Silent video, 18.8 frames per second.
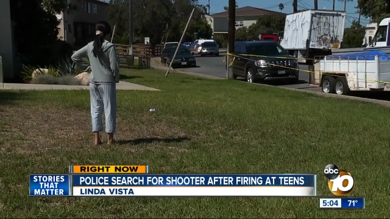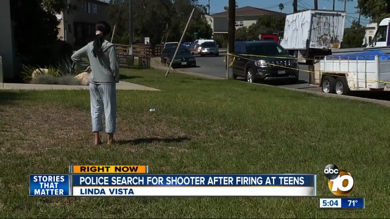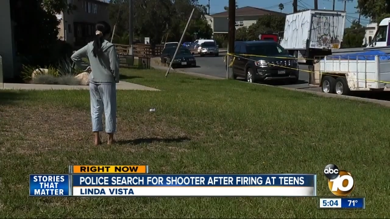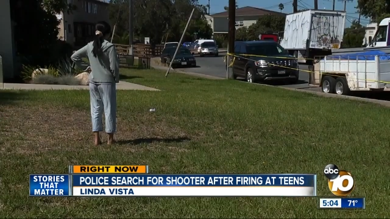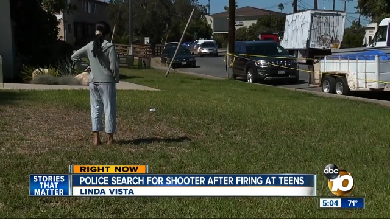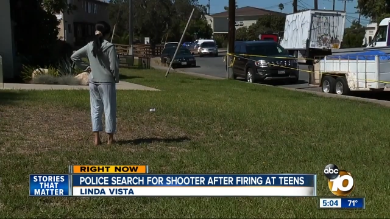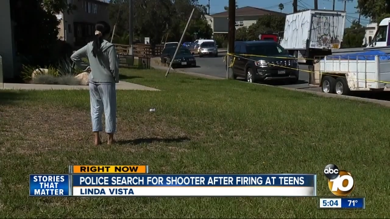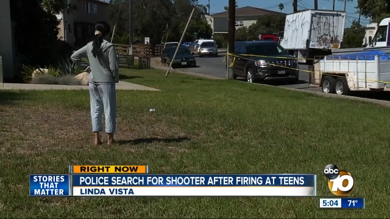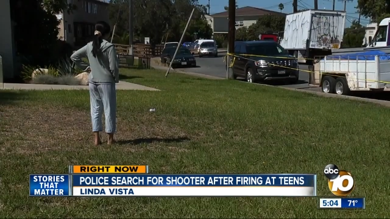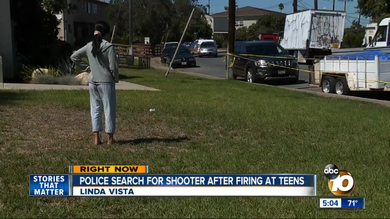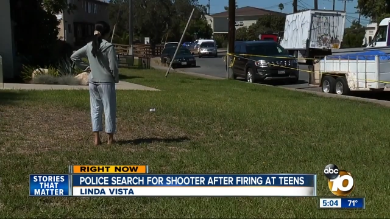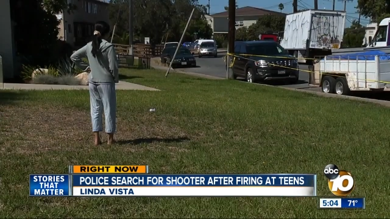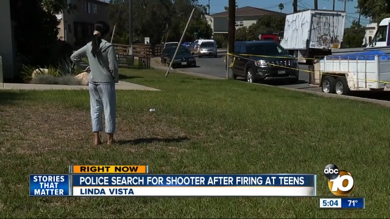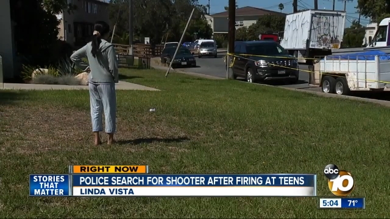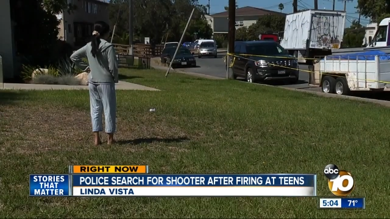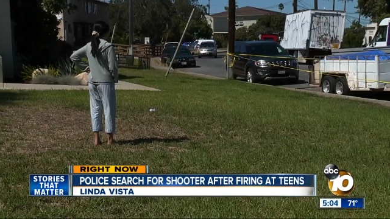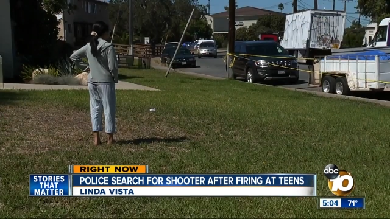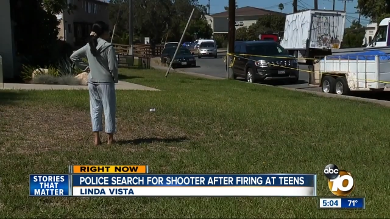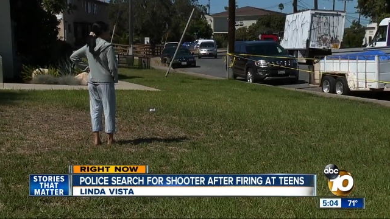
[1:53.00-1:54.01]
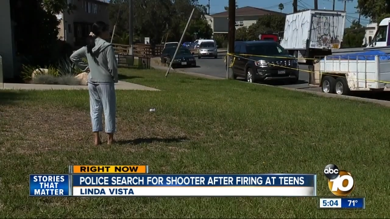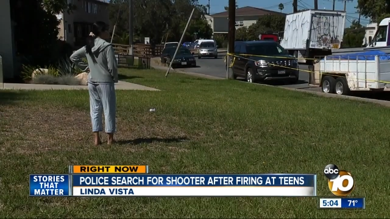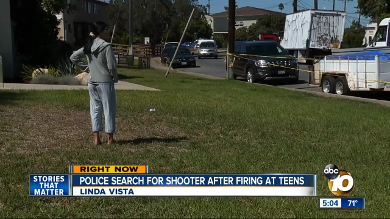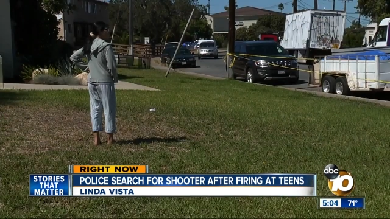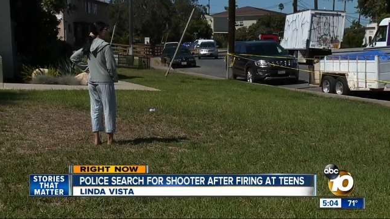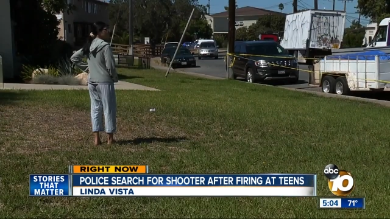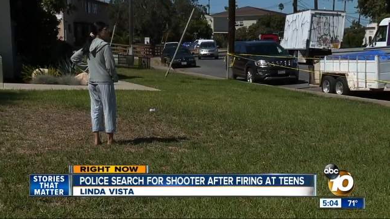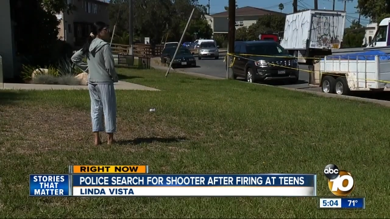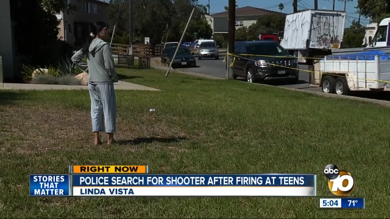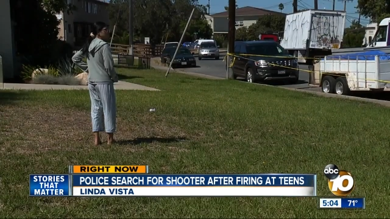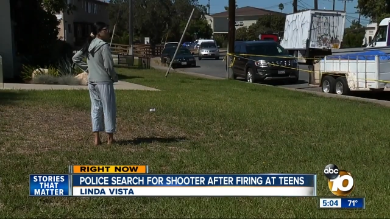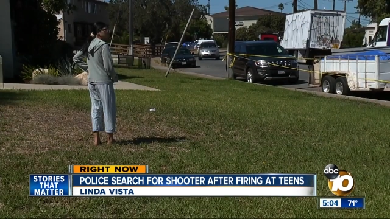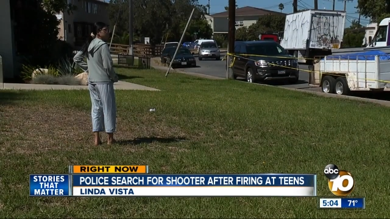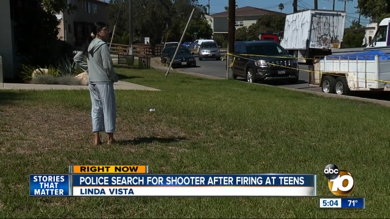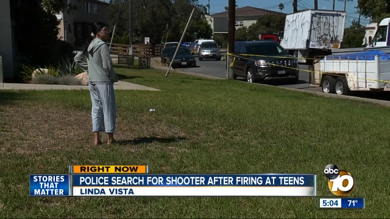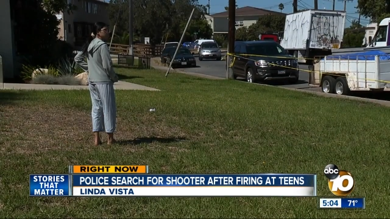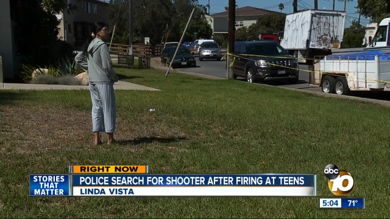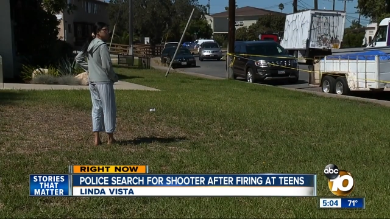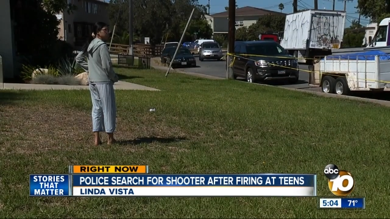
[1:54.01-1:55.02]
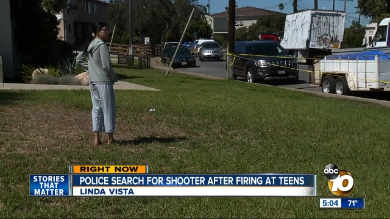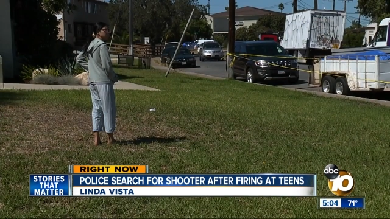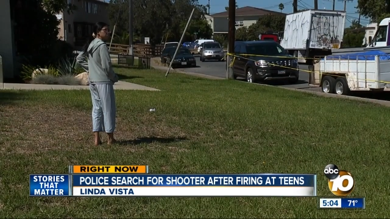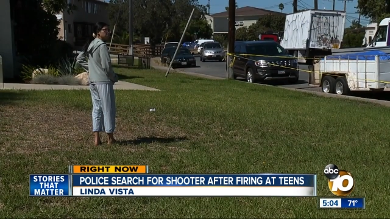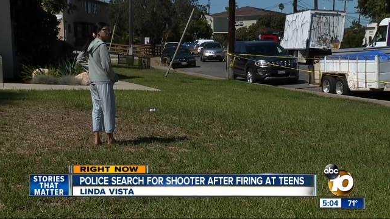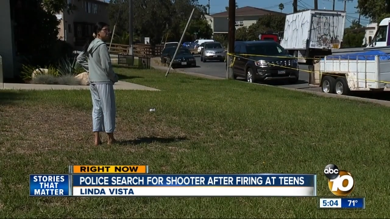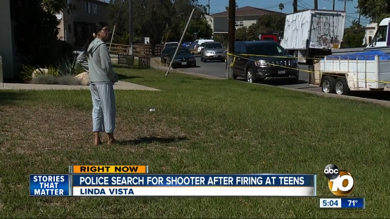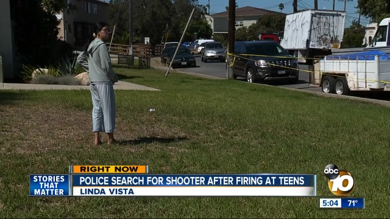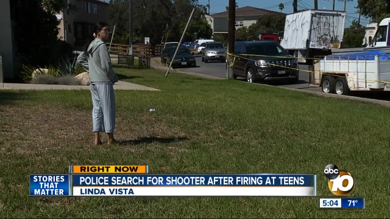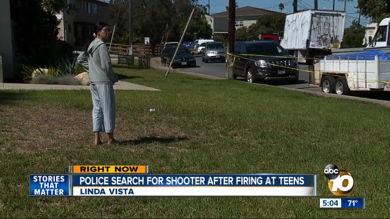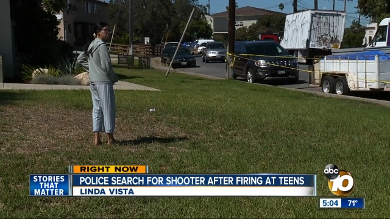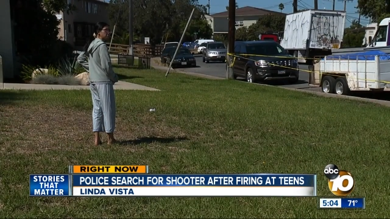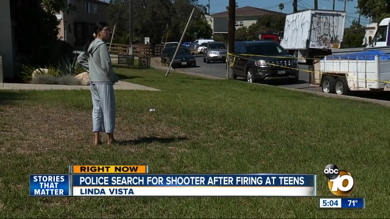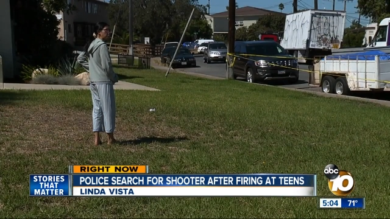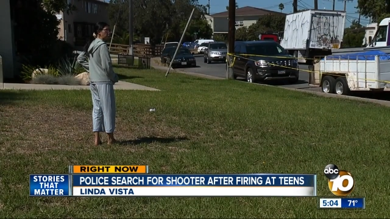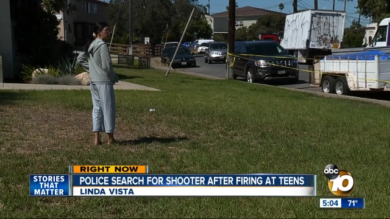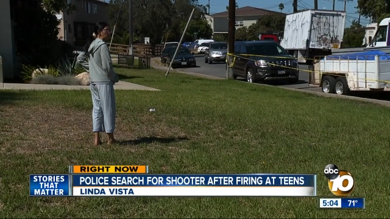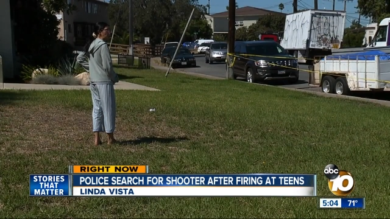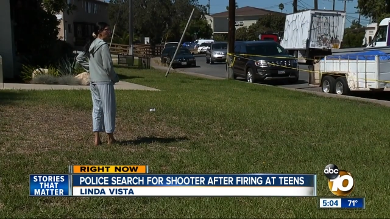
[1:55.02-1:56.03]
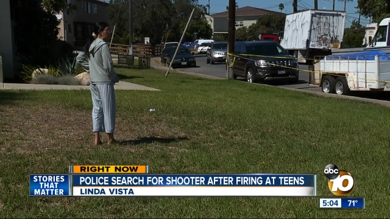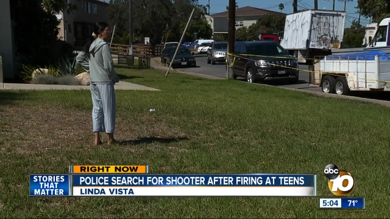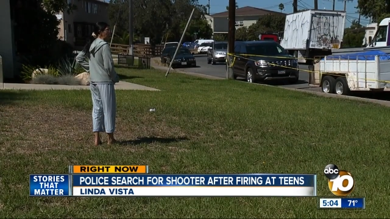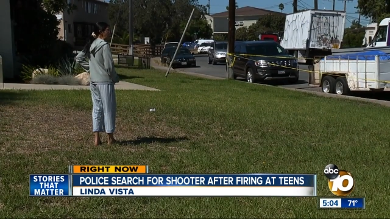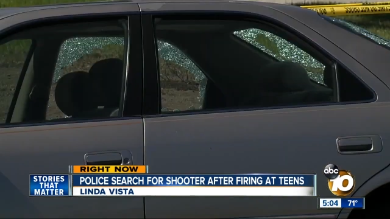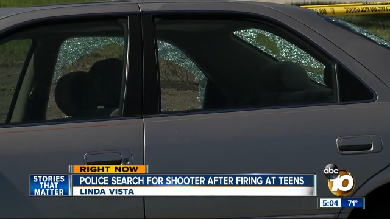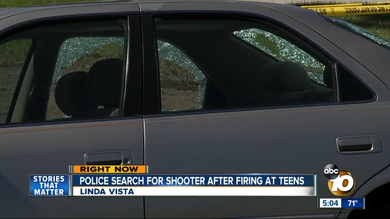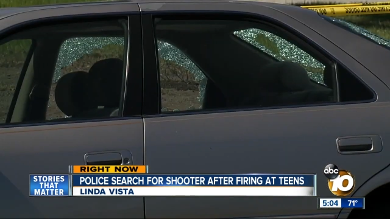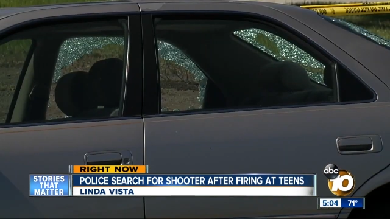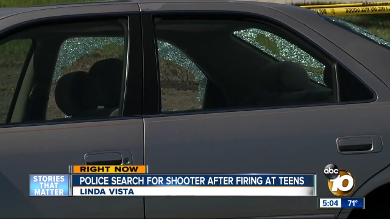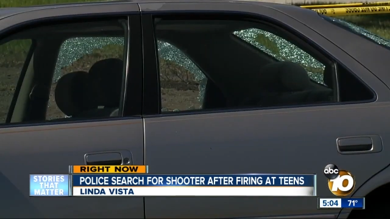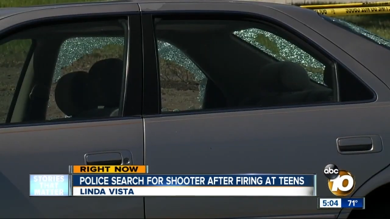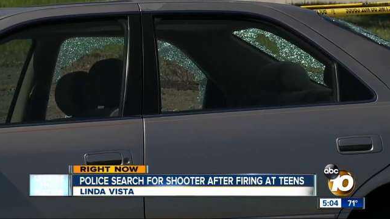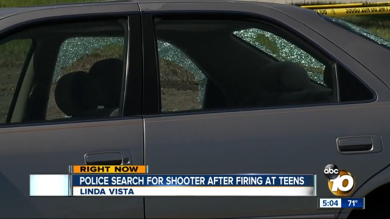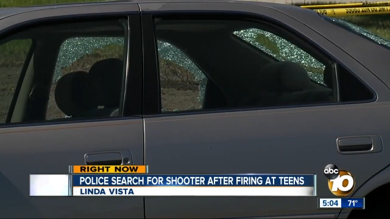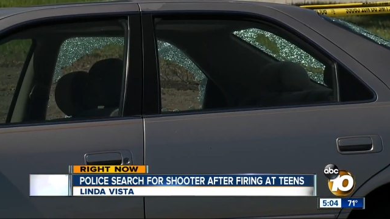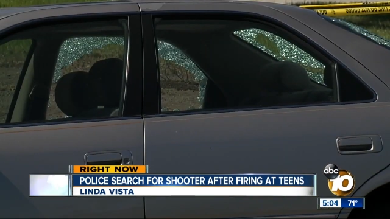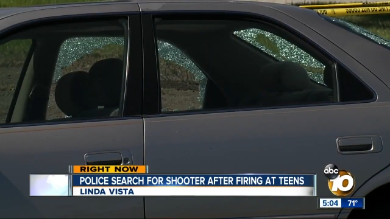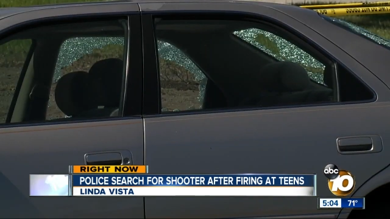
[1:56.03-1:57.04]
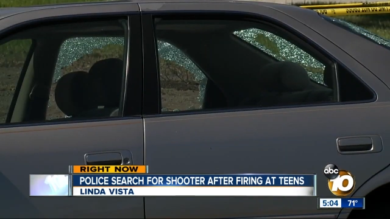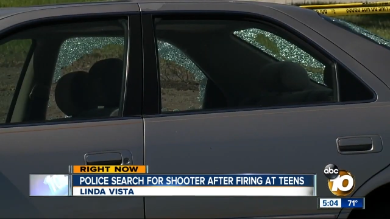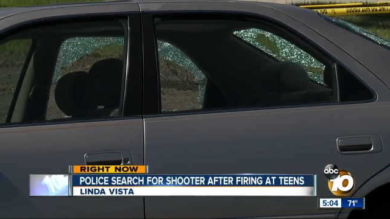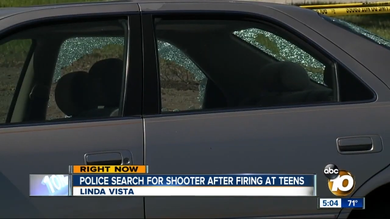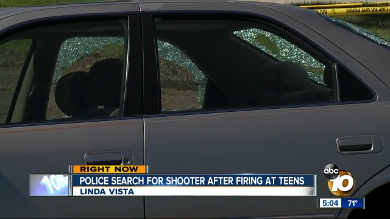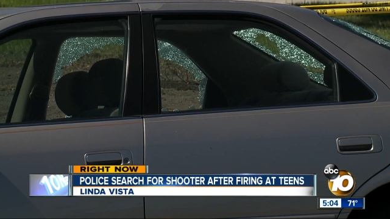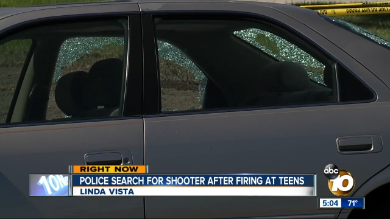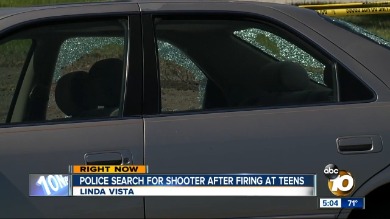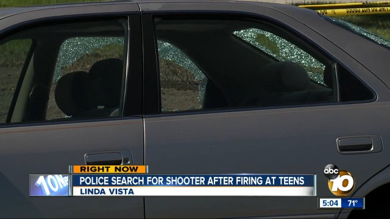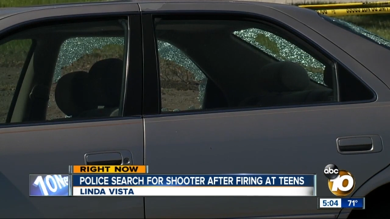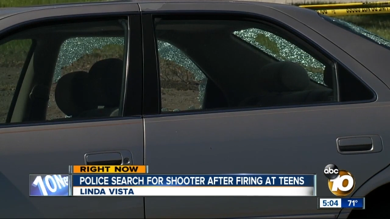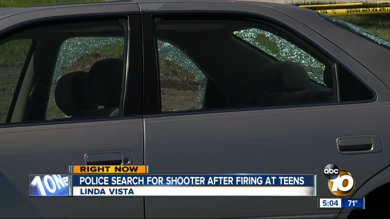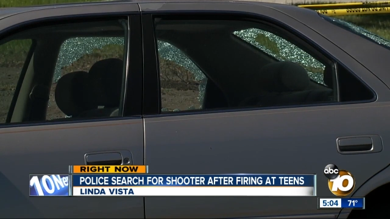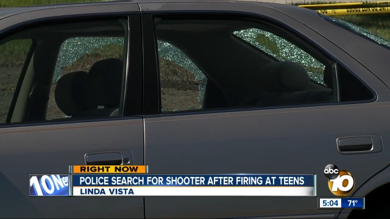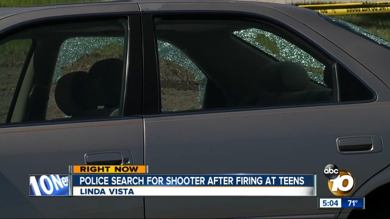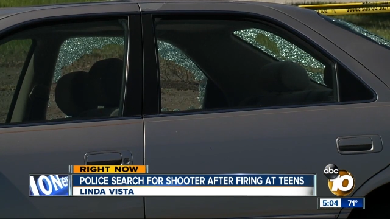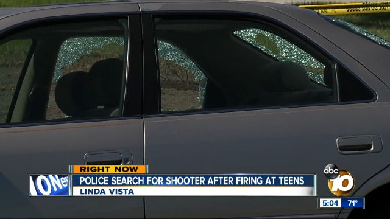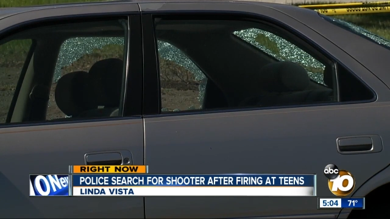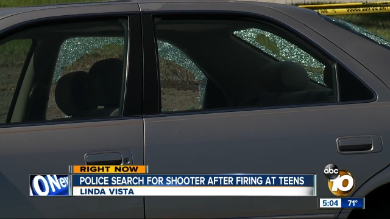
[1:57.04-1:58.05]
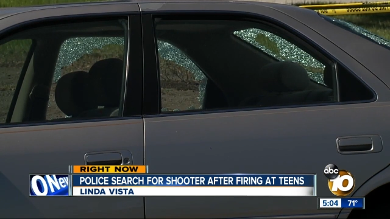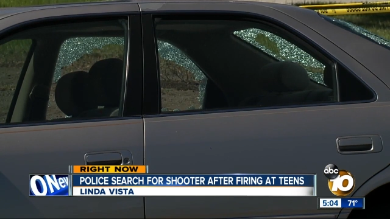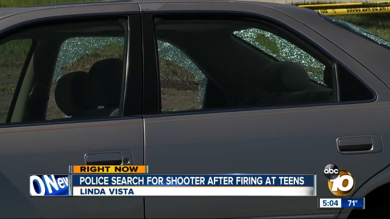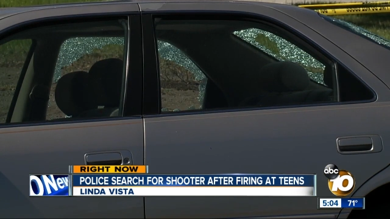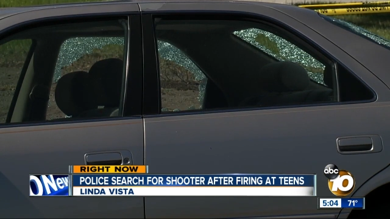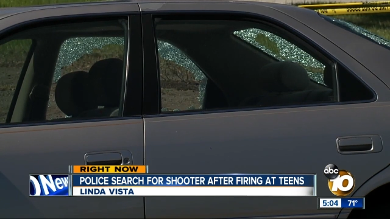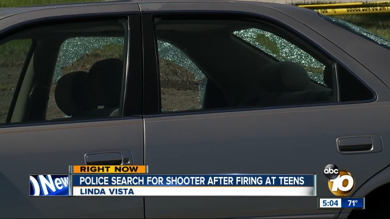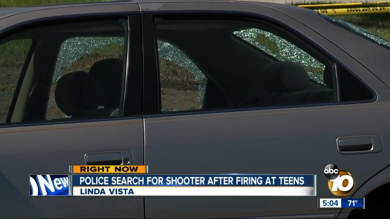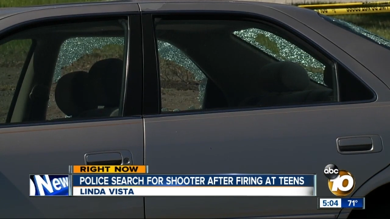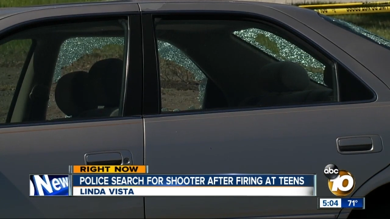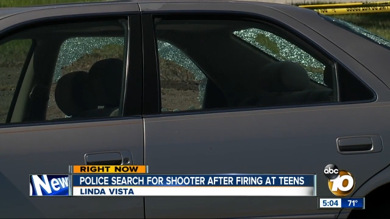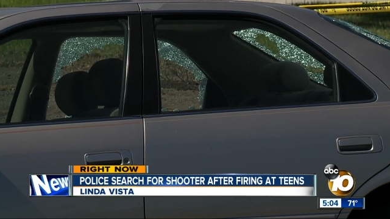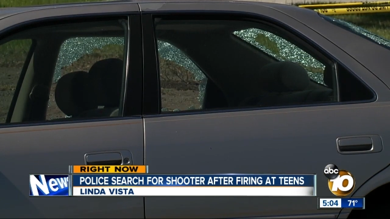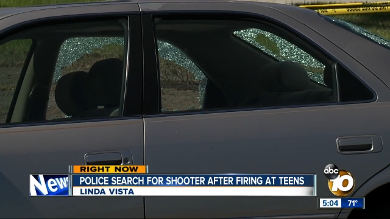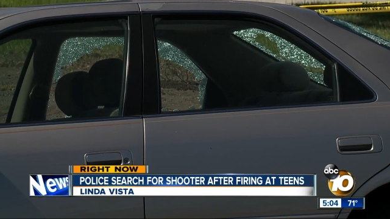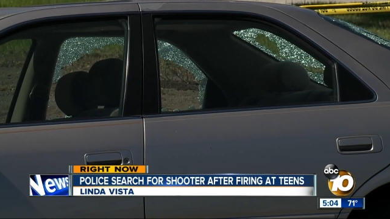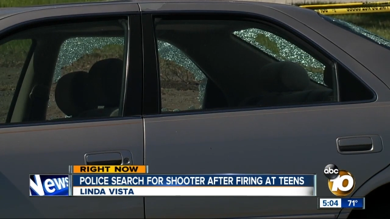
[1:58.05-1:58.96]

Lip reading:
(no speaker visible)